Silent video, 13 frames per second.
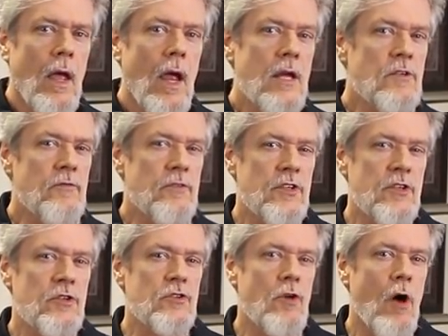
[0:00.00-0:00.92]
Ancient
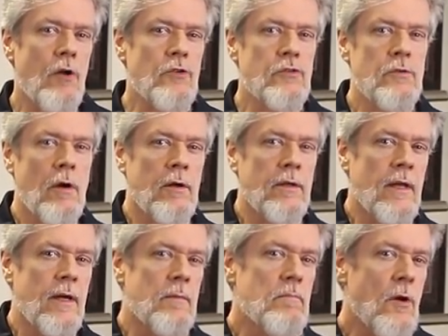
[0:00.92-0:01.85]
physicians also noted
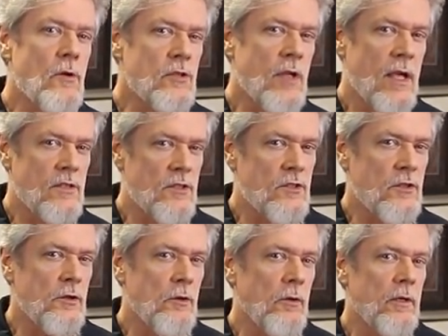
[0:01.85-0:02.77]
that in most cases
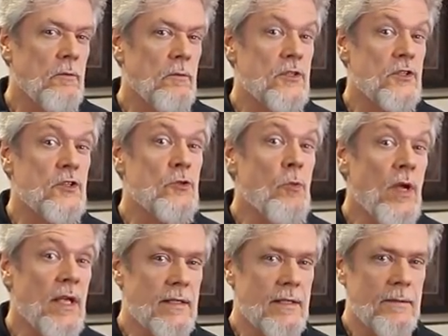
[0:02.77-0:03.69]
the urine was
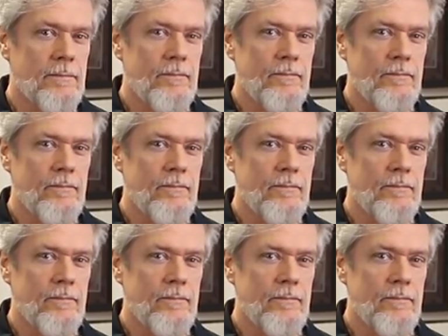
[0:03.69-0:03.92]
sweet,